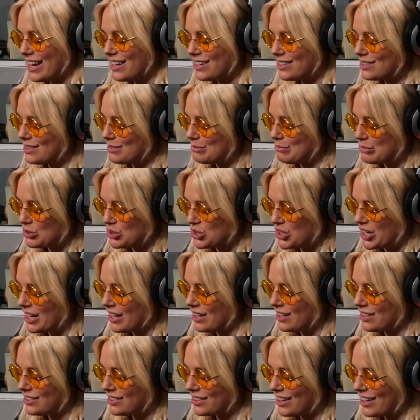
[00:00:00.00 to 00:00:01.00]
random
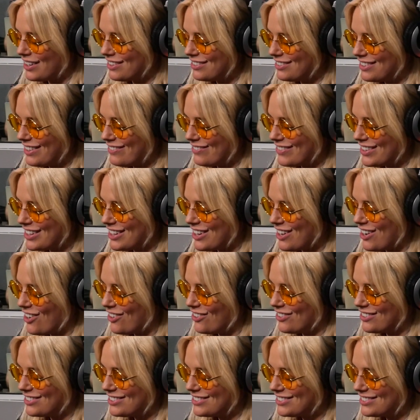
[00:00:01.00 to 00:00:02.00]
shit. I don't even
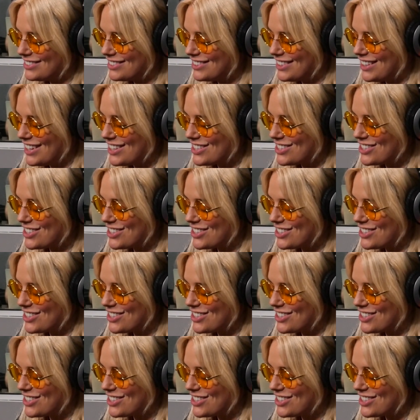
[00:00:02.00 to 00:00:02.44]
know. I, I